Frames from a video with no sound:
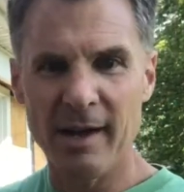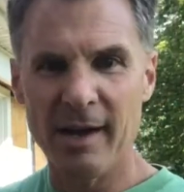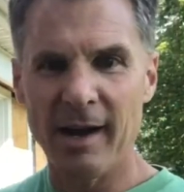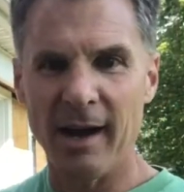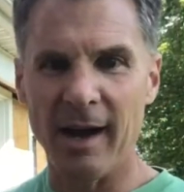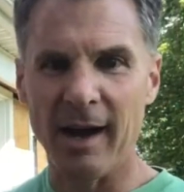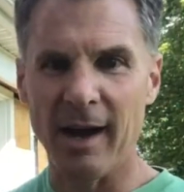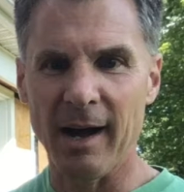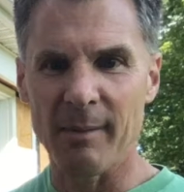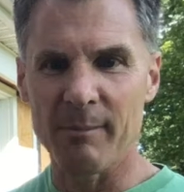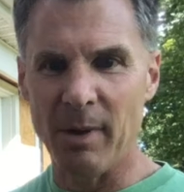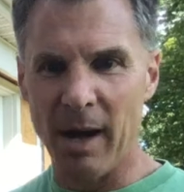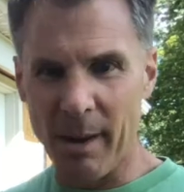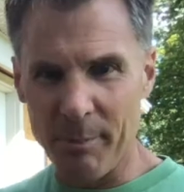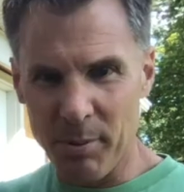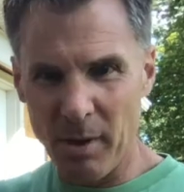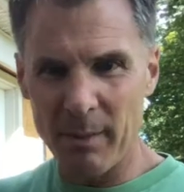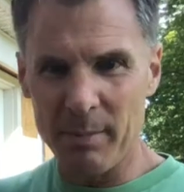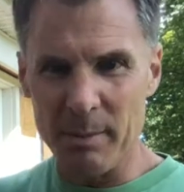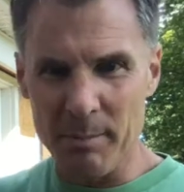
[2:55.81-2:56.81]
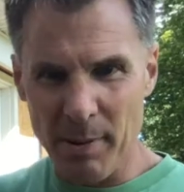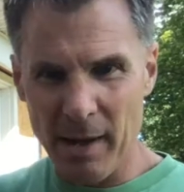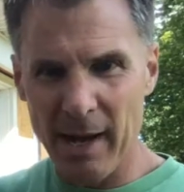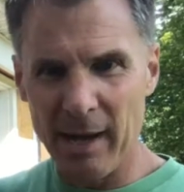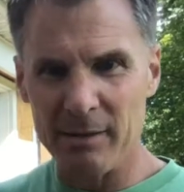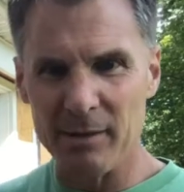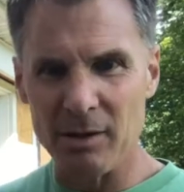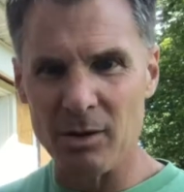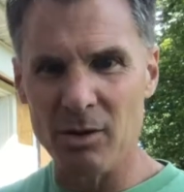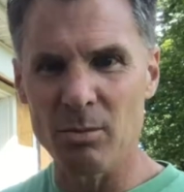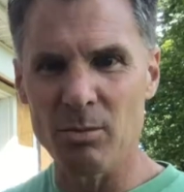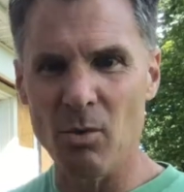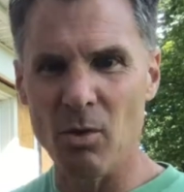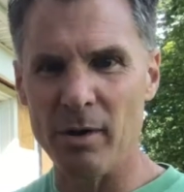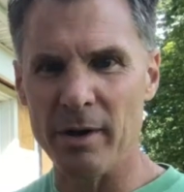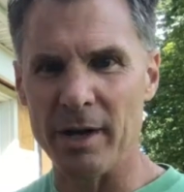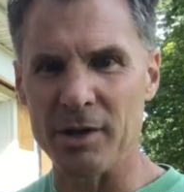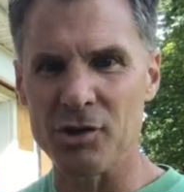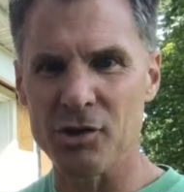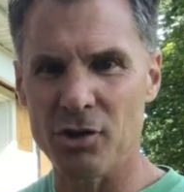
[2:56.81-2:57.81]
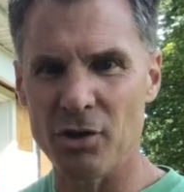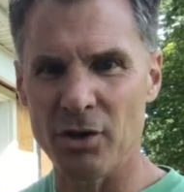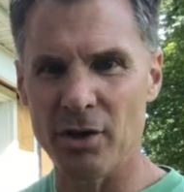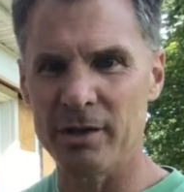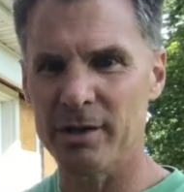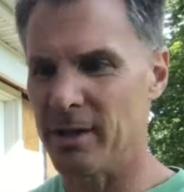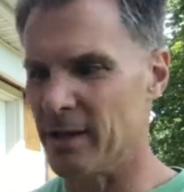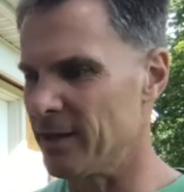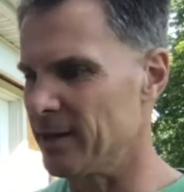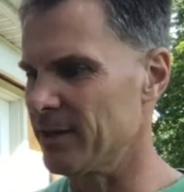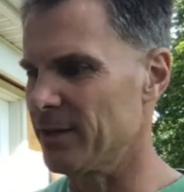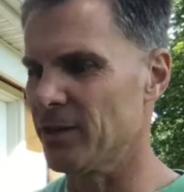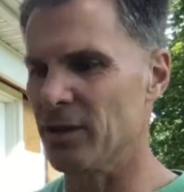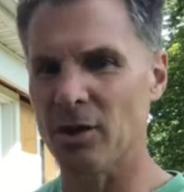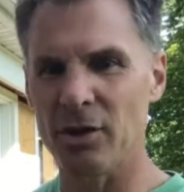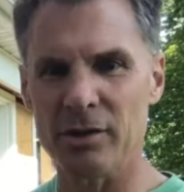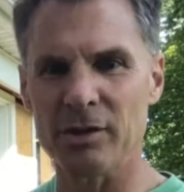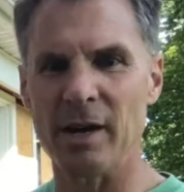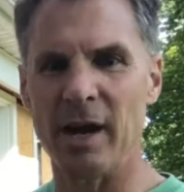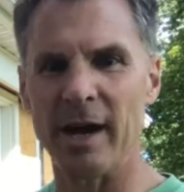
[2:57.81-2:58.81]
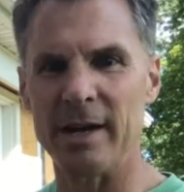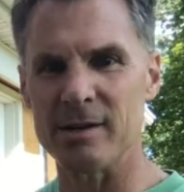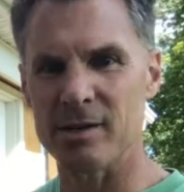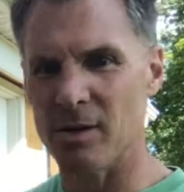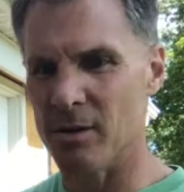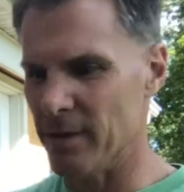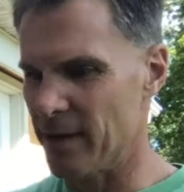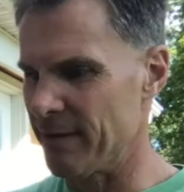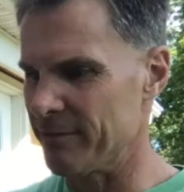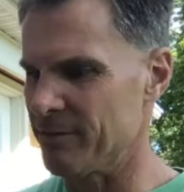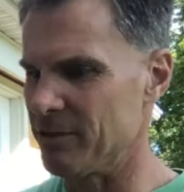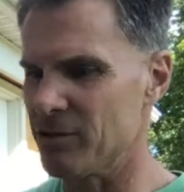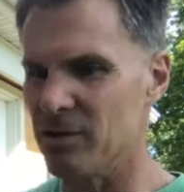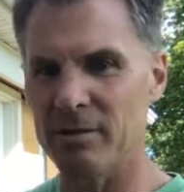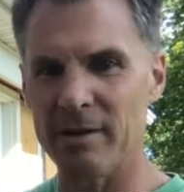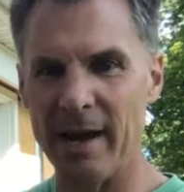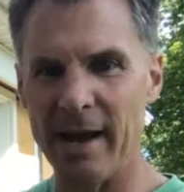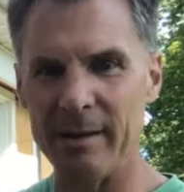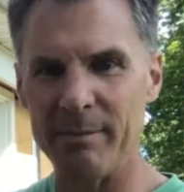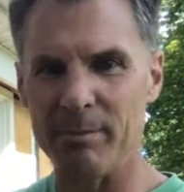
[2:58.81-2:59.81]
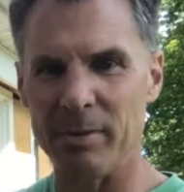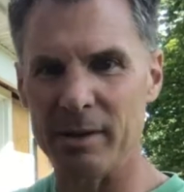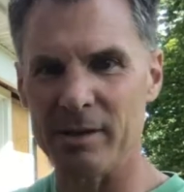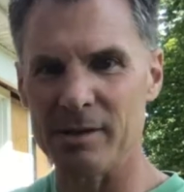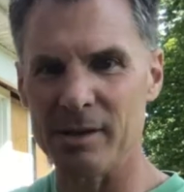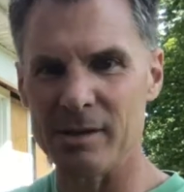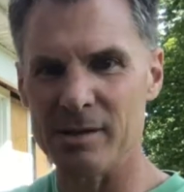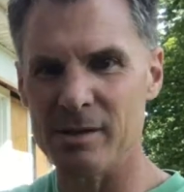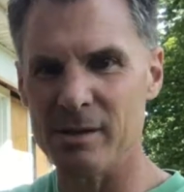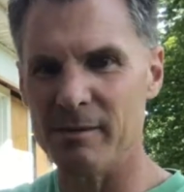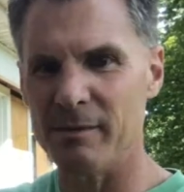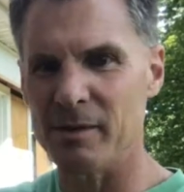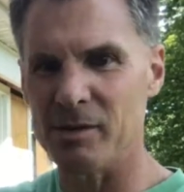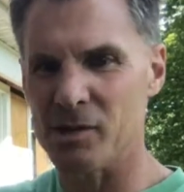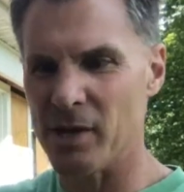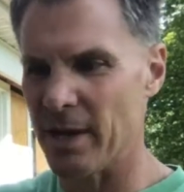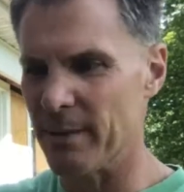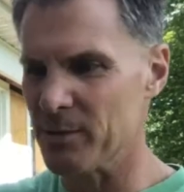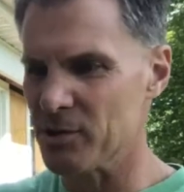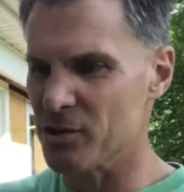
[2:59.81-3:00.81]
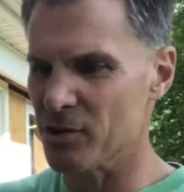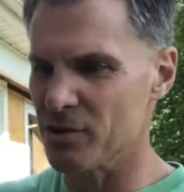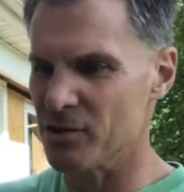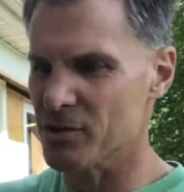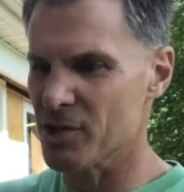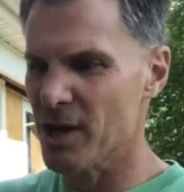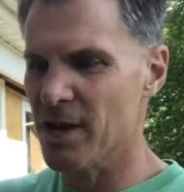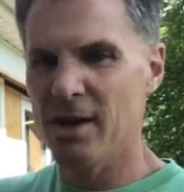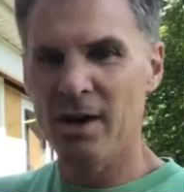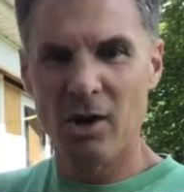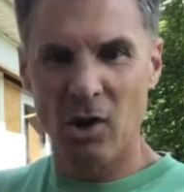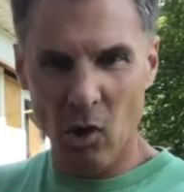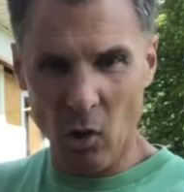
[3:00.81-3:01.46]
I probably pound a little more than I should. The good guys don't have to do that, but some of us amateurs who